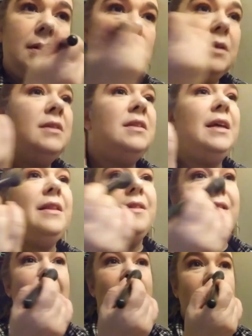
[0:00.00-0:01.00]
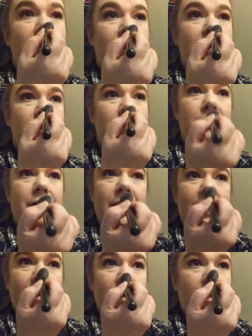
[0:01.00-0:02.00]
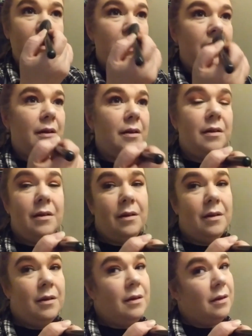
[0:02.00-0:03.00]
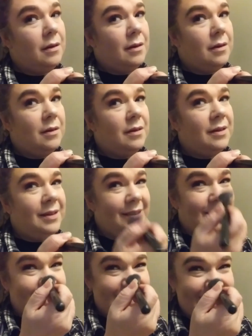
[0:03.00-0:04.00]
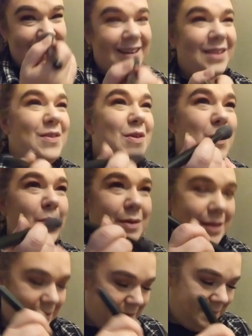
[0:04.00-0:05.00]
see, that does really good. You can see it on the nose.